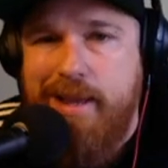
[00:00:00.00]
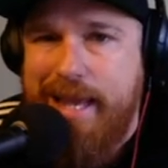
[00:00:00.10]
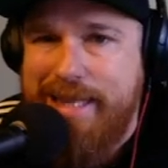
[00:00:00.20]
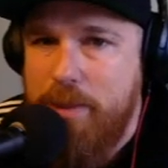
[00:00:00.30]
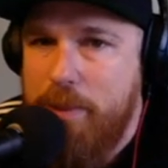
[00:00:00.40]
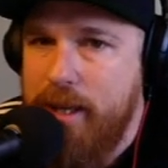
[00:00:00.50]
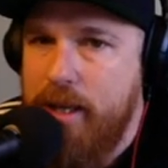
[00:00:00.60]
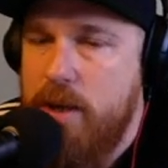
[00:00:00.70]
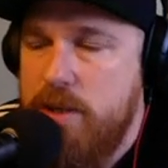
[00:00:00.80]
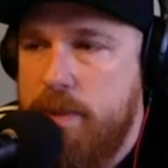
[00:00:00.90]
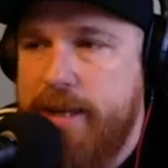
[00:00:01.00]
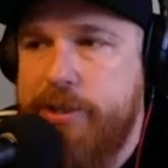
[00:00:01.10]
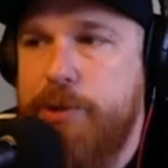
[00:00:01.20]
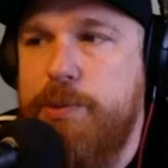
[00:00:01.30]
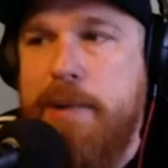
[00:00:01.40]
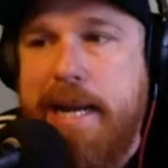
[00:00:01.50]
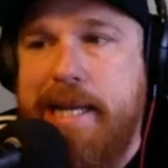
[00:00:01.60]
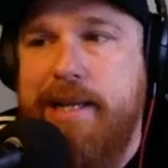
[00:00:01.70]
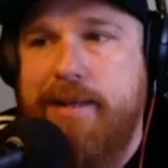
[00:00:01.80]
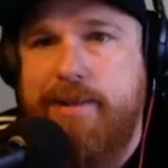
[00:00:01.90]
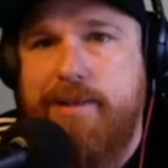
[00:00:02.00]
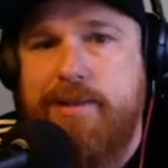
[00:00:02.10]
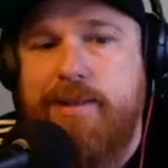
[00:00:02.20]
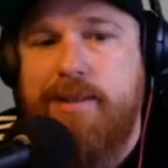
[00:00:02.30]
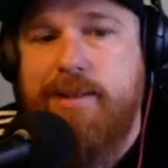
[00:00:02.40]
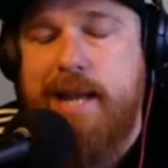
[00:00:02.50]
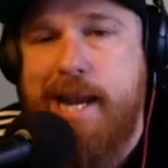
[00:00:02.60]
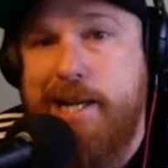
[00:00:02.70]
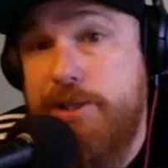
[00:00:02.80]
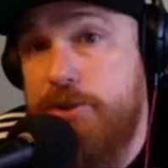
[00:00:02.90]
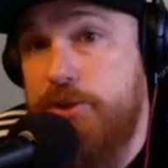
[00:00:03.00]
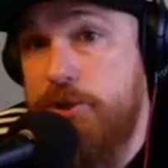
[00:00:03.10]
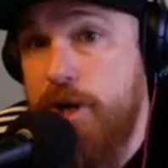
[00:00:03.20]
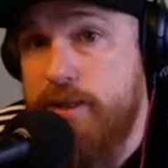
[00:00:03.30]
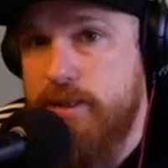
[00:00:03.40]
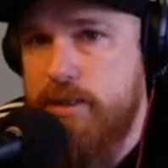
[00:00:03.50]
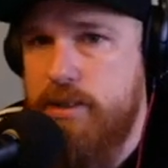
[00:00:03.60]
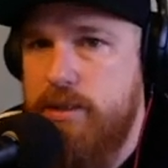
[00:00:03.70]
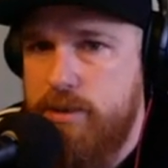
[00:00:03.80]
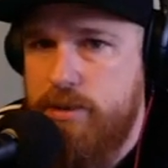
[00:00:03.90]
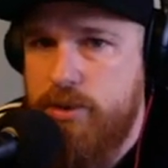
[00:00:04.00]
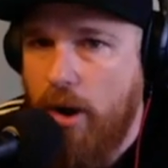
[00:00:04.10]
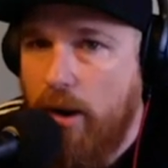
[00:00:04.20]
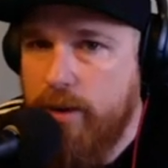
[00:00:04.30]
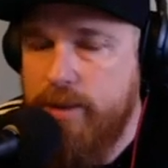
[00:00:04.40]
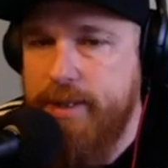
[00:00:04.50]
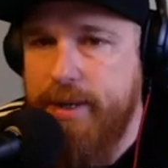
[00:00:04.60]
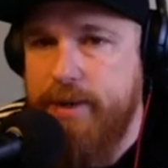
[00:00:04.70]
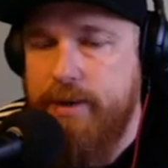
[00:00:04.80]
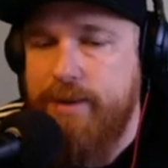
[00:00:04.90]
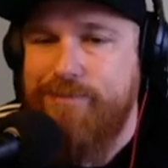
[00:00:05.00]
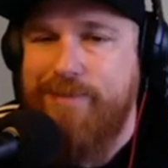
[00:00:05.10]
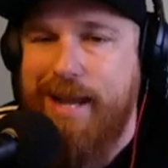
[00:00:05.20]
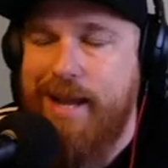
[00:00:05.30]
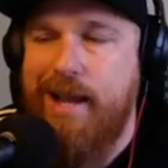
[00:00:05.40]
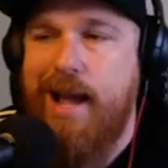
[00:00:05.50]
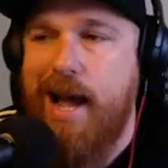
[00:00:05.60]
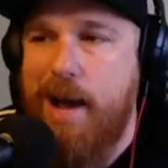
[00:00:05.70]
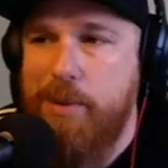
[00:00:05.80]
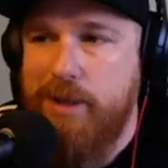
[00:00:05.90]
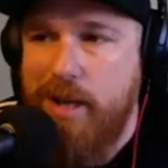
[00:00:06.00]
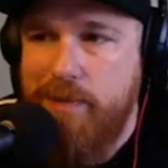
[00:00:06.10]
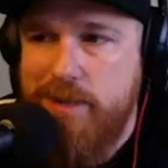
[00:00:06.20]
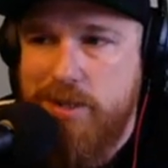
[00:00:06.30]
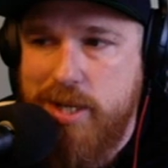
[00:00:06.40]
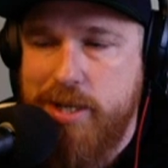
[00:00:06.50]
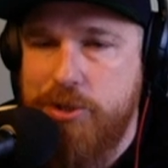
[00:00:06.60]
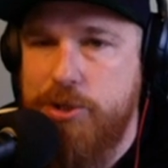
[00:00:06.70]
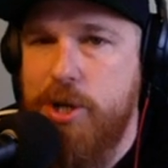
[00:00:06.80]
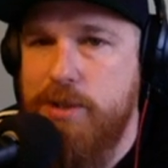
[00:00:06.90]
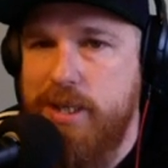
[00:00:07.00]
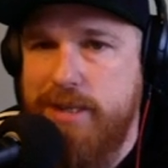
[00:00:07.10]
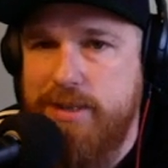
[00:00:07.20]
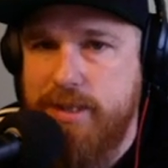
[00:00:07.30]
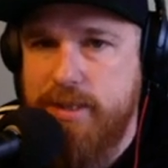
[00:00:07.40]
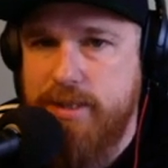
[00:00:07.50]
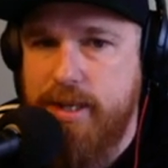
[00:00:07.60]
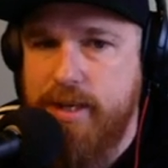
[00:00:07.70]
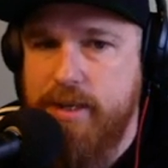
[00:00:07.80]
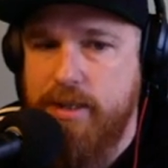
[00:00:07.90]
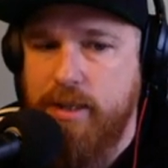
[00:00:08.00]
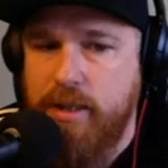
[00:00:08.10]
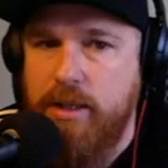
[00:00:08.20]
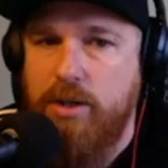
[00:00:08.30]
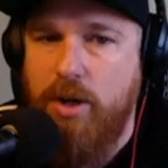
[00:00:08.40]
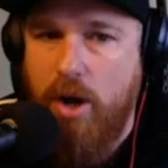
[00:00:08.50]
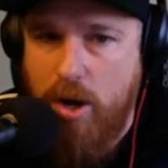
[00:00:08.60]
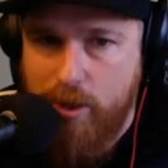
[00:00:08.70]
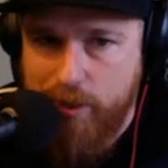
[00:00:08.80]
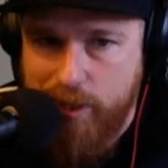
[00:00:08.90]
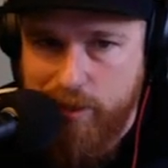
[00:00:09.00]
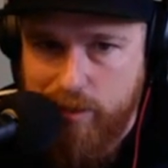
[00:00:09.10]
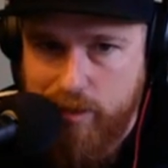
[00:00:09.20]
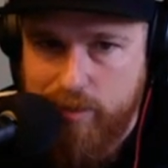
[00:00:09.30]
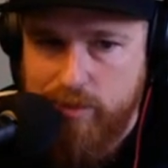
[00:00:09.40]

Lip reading: And then when it goes back to regular and it's just dark there, I would love to see a show that exists there all year long.